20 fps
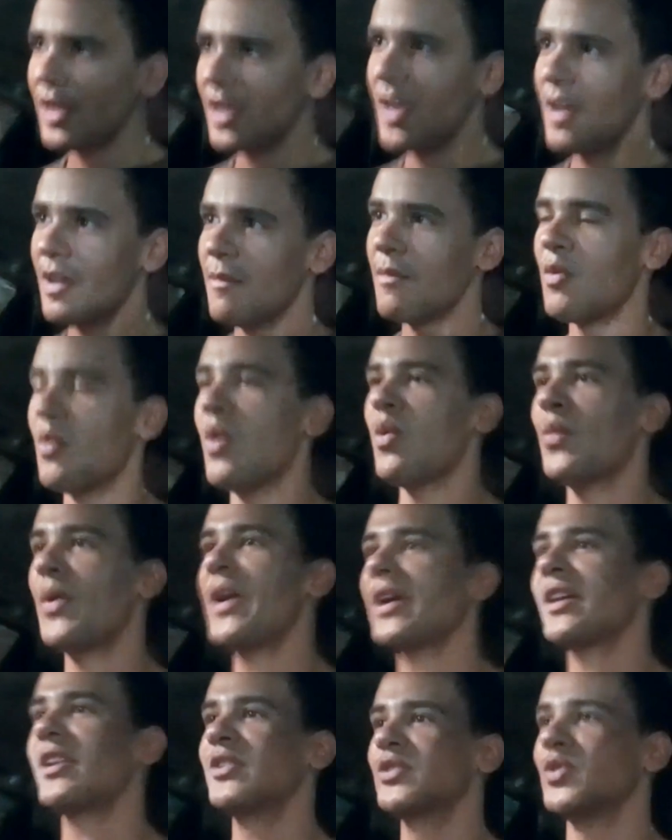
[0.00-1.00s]
But what we're
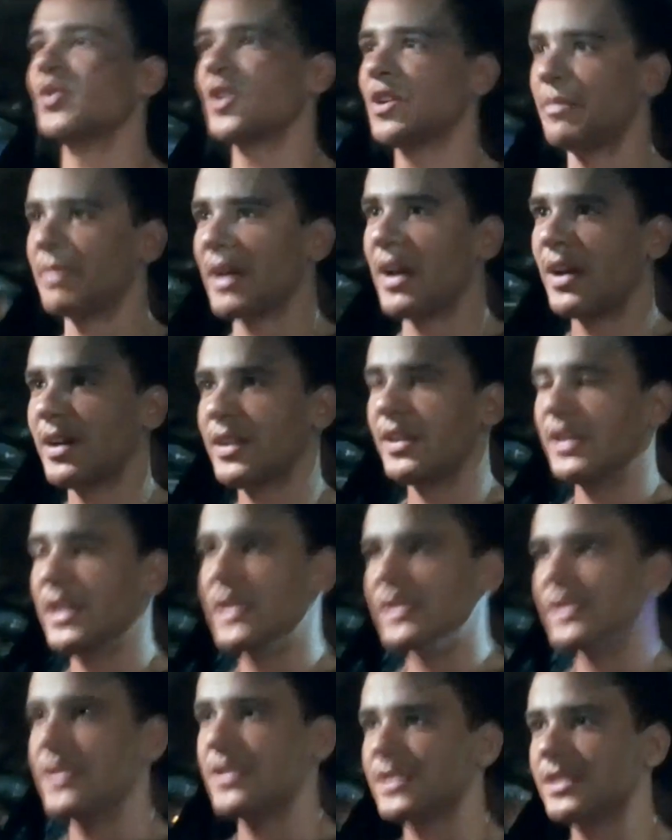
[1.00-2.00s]
going to talk about
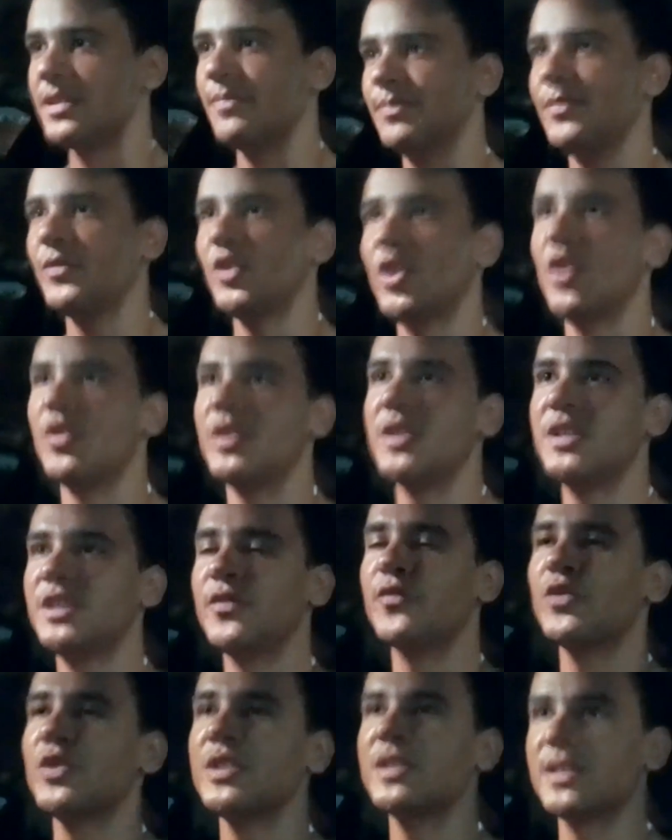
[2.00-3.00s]
is, you know, the
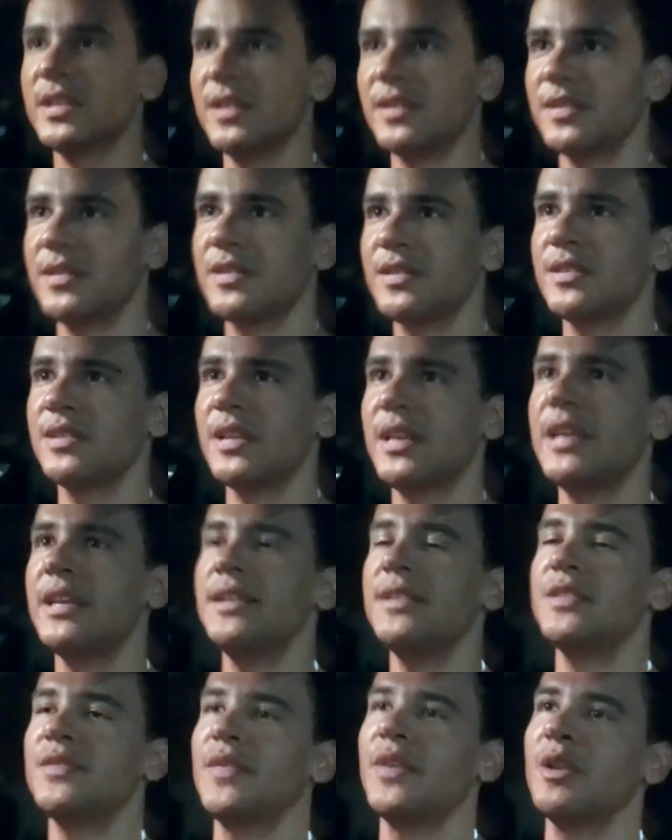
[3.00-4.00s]
differences
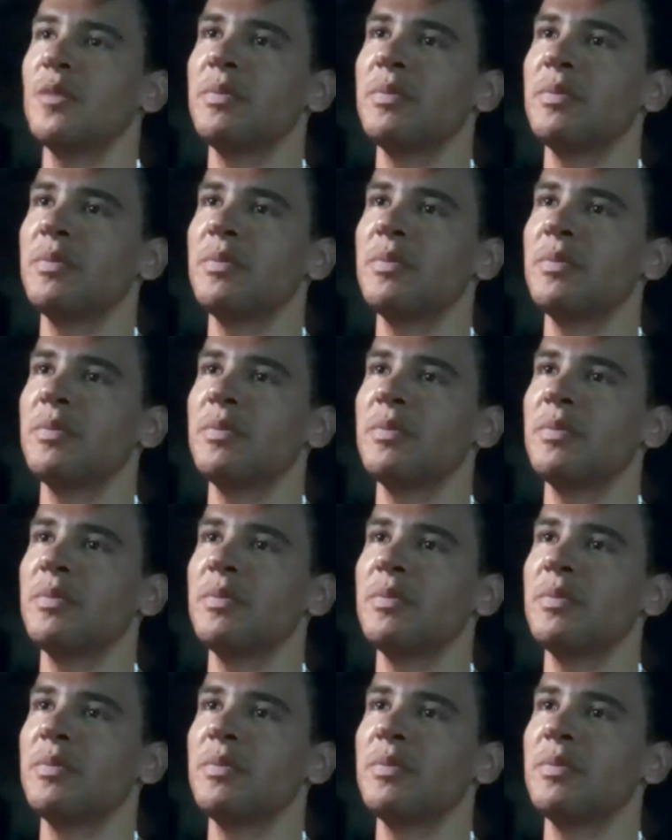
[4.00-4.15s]
in developing